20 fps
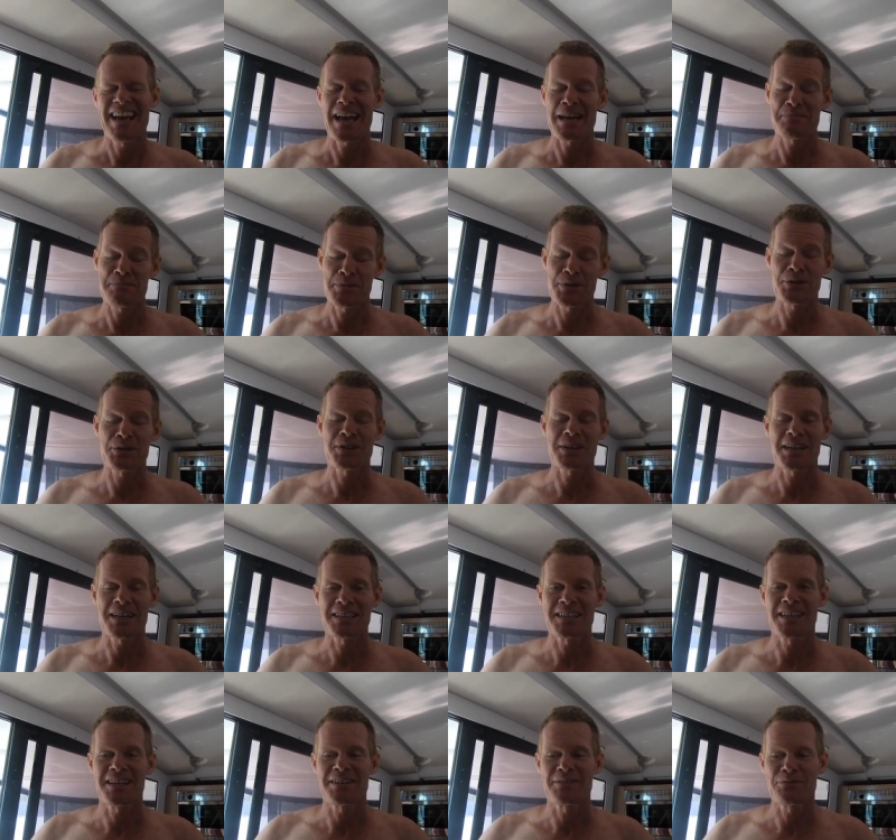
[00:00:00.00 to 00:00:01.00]
And pure
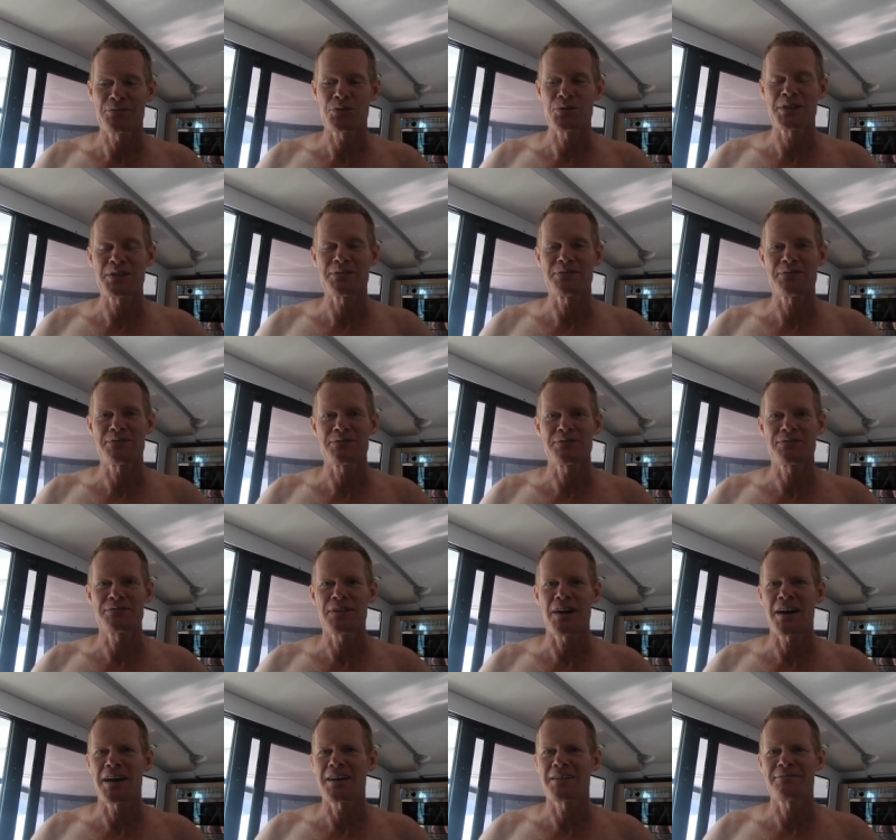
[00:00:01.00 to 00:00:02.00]
cardio.
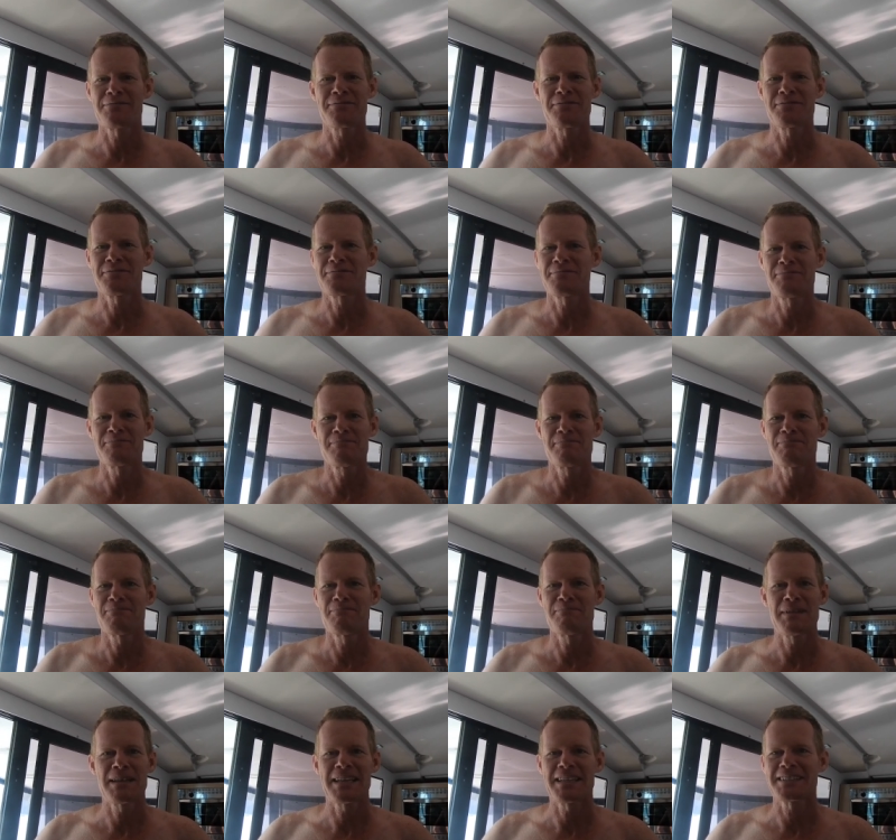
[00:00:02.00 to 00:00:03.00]
forty-five
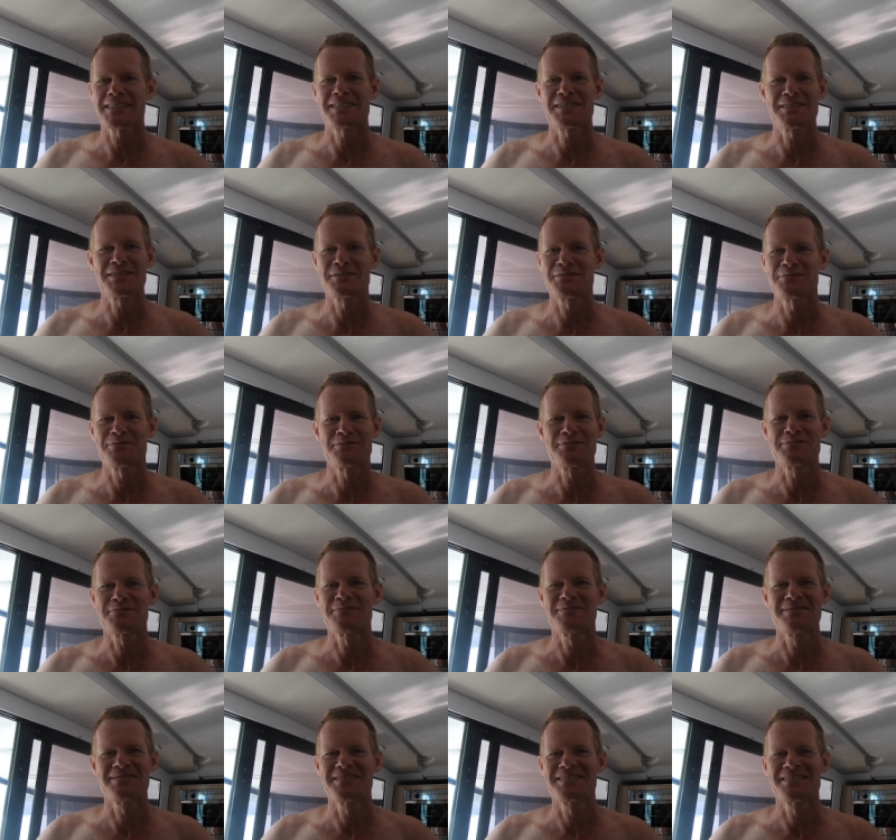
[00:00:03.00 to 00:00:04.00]
minutes of
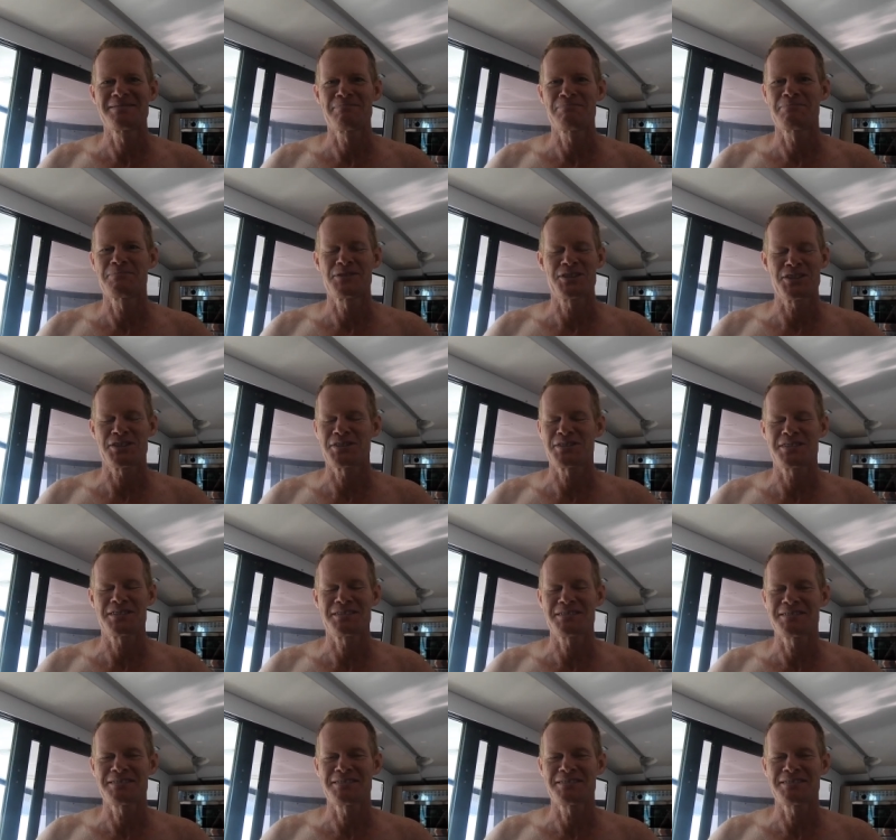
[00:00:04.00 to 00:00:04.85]
just...